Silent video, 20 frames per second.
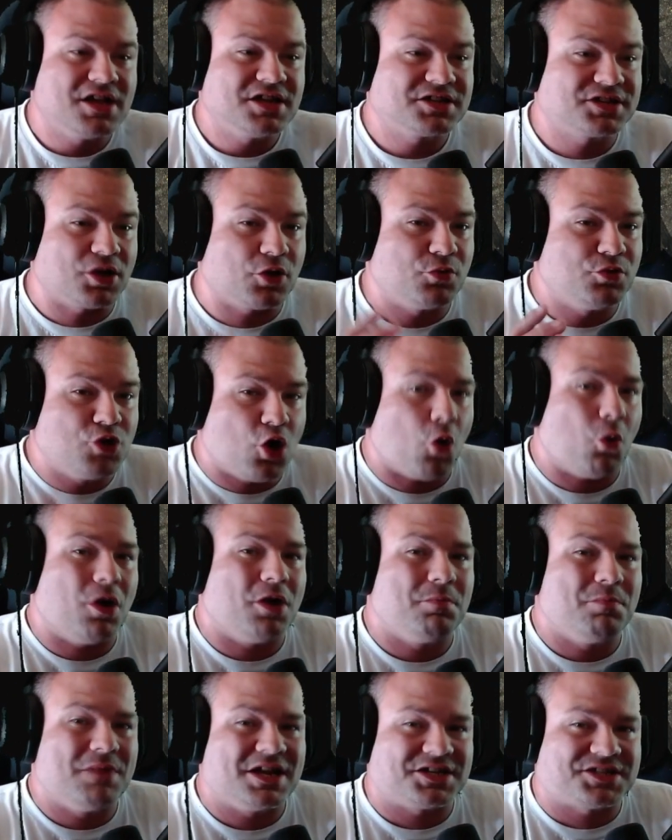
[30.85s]
so no
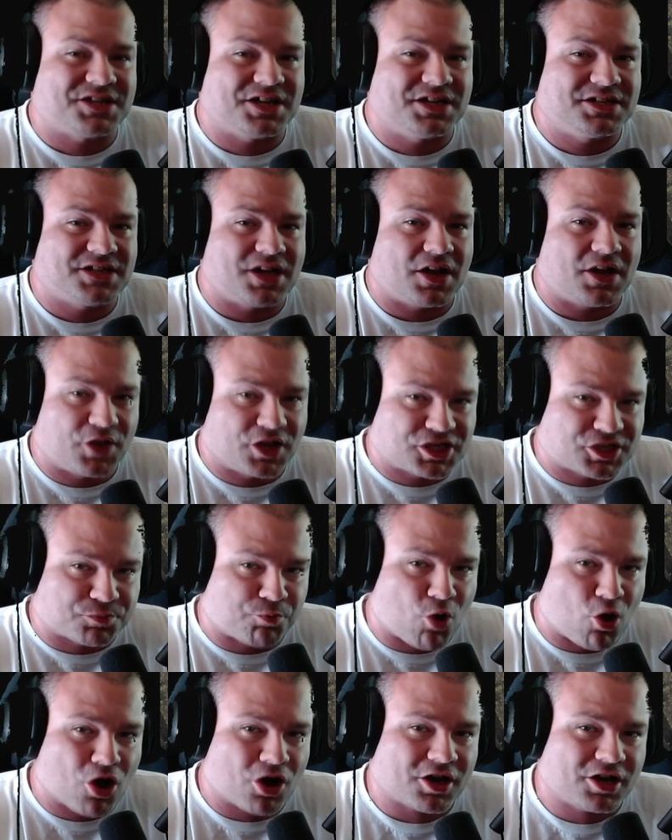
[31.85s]
one misses the
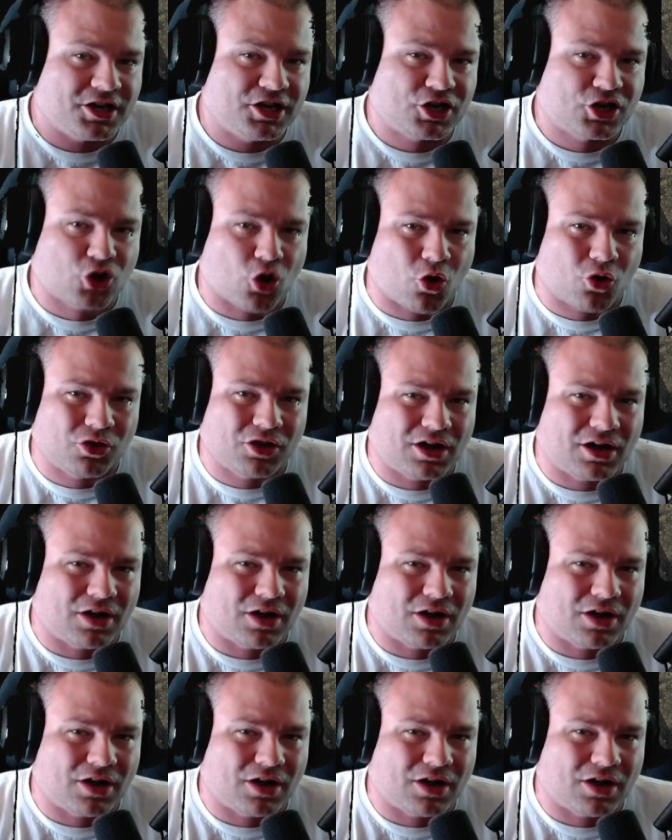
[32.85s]
Sprunk and Ecola